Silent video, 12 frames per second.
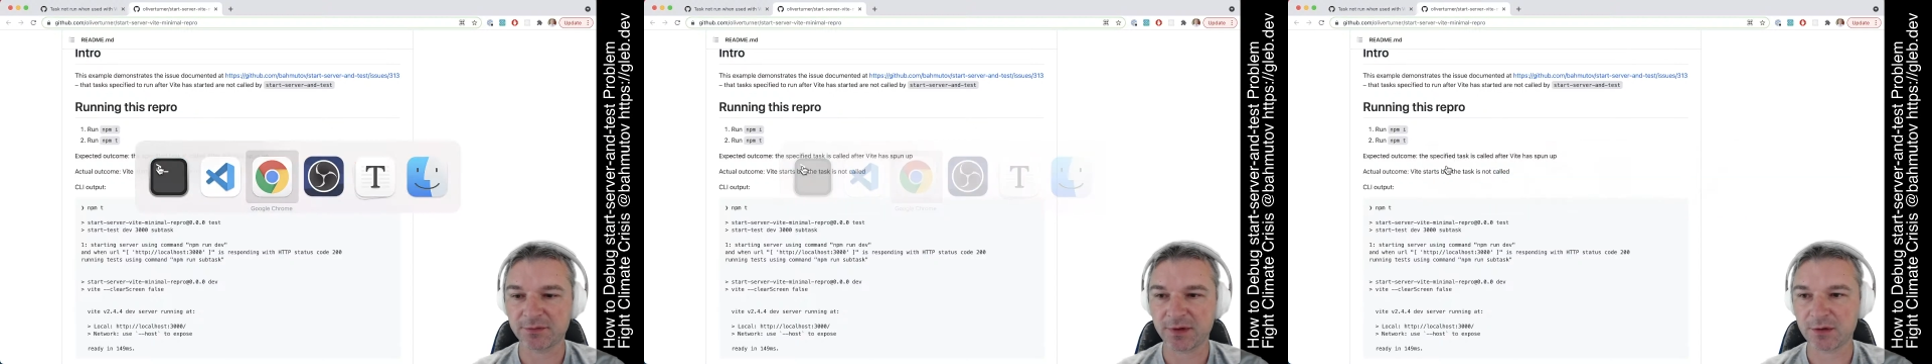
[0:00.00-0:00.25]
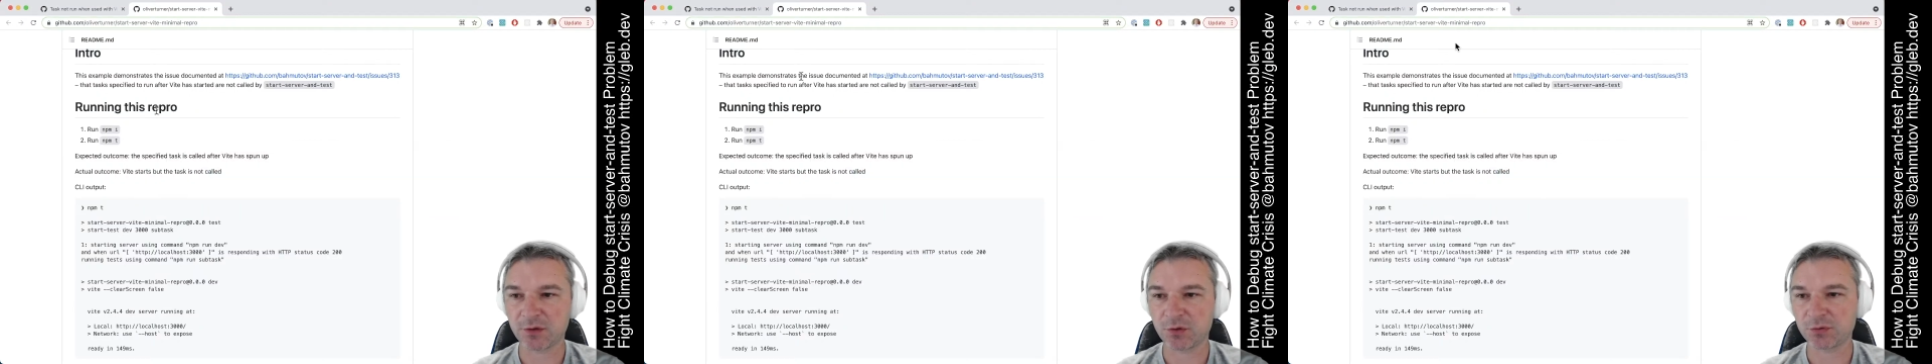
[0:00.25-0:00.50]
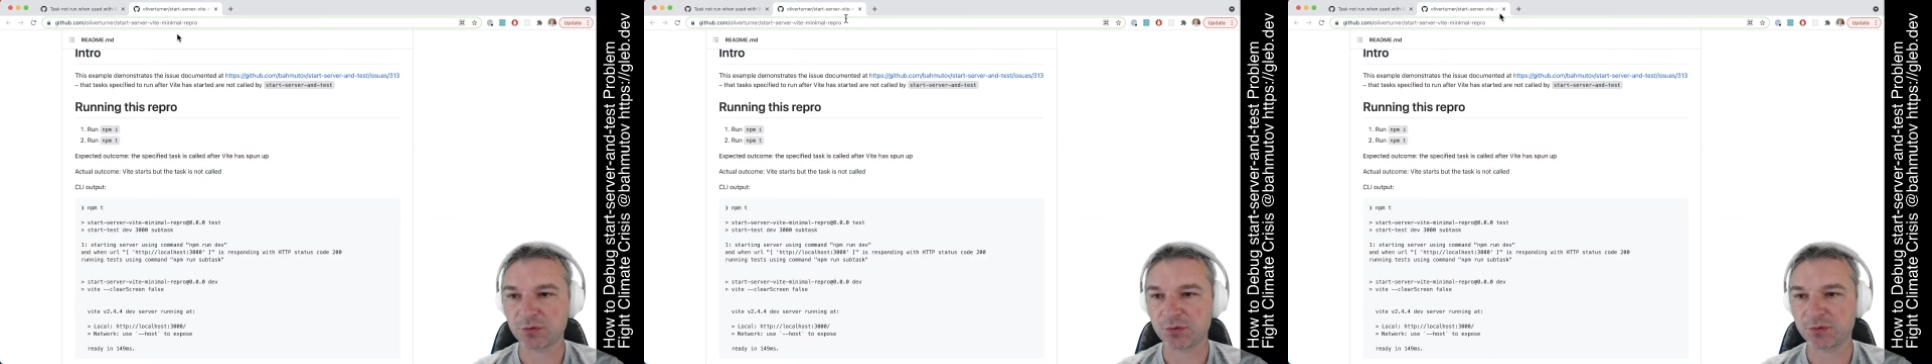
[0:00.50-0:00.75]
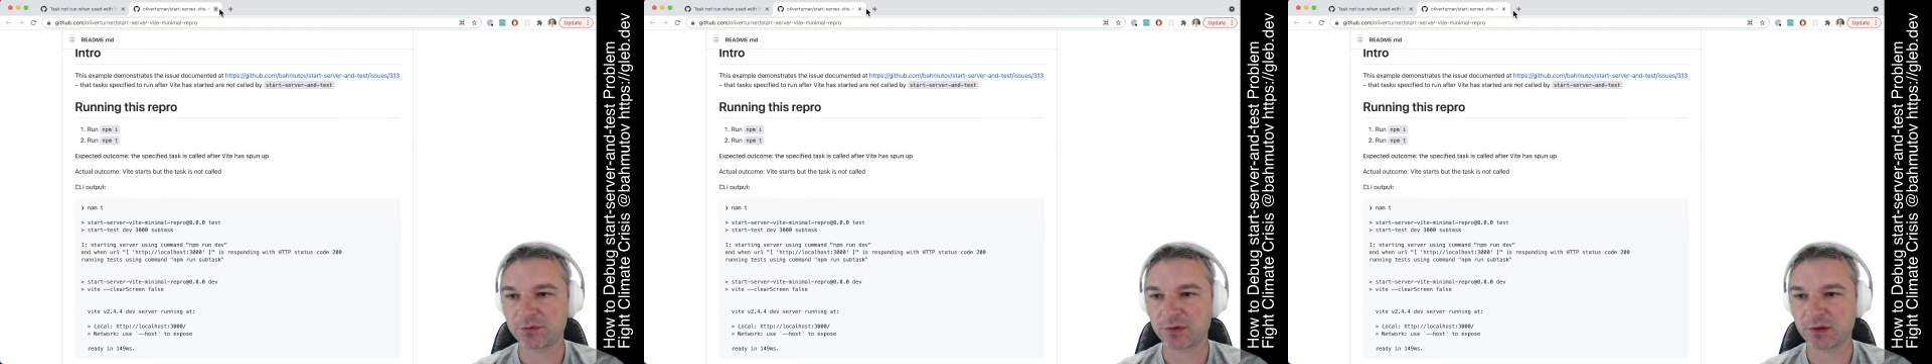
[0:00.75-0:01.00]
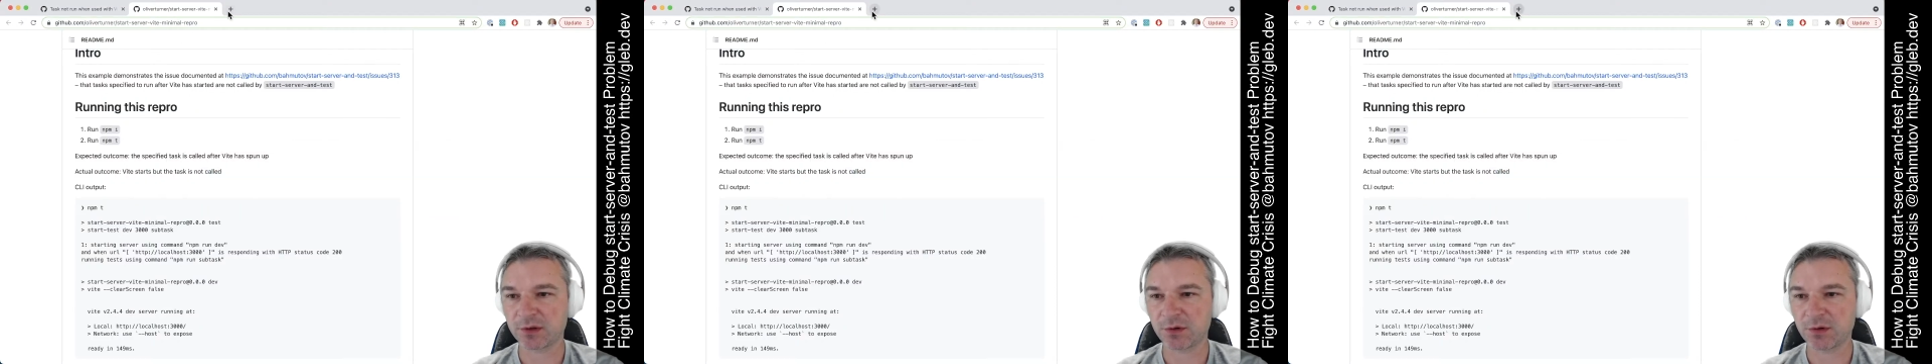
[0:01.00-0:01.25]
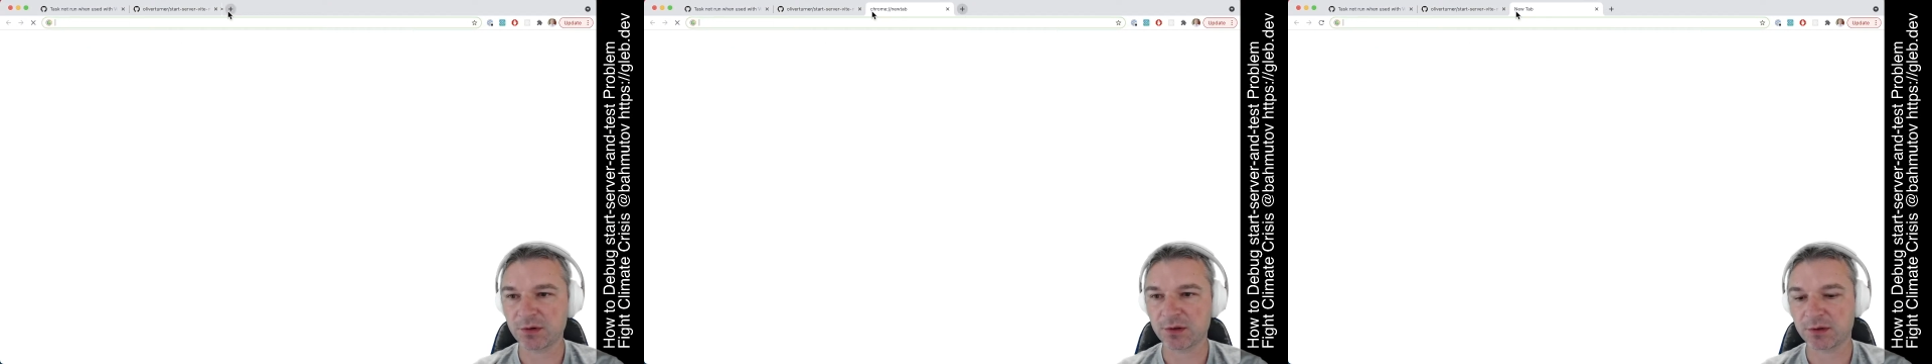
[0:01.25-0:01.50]
if I go to the
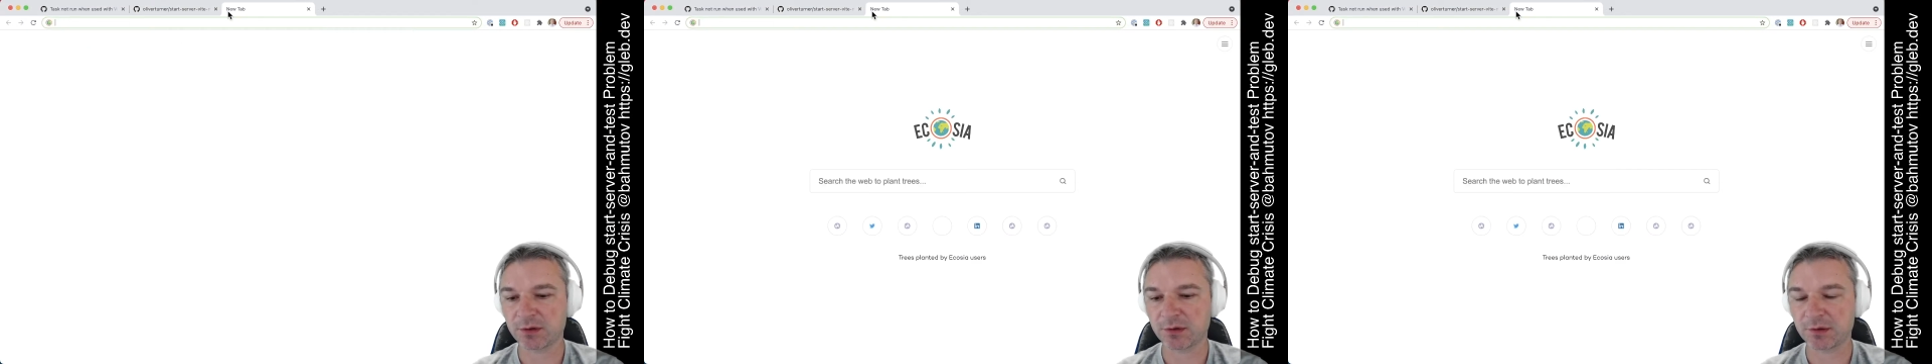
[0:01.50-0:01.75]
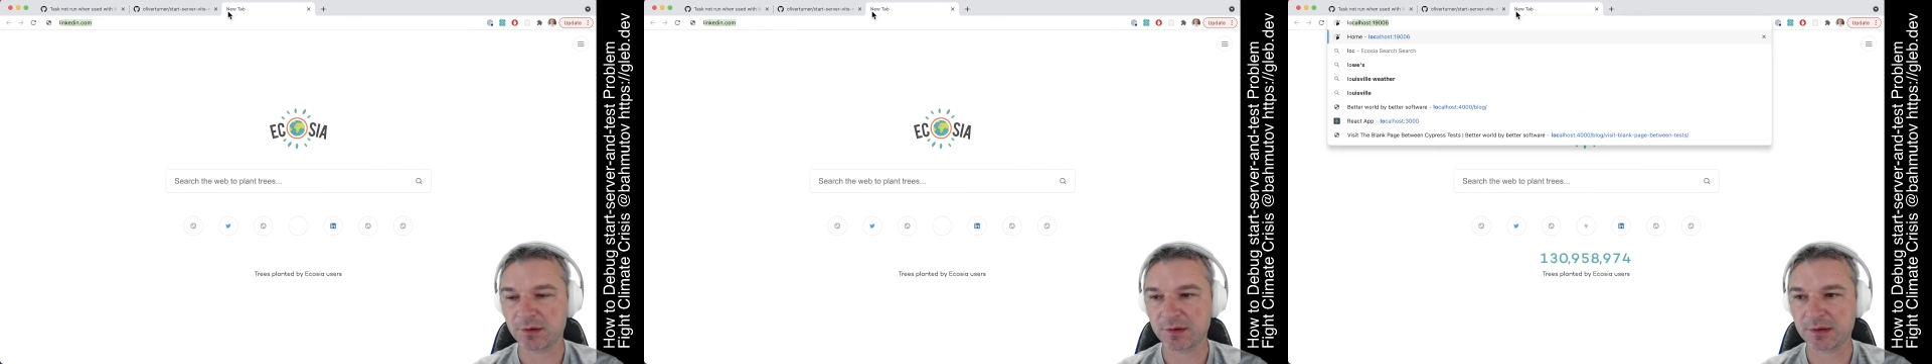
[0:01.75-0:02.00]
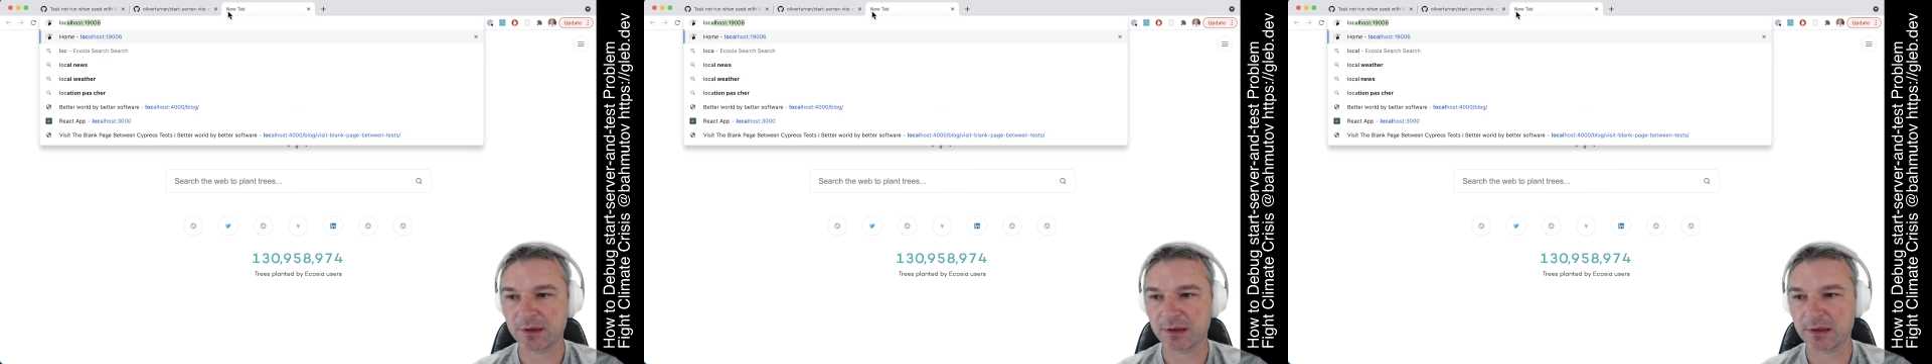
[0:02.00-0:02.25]
local host,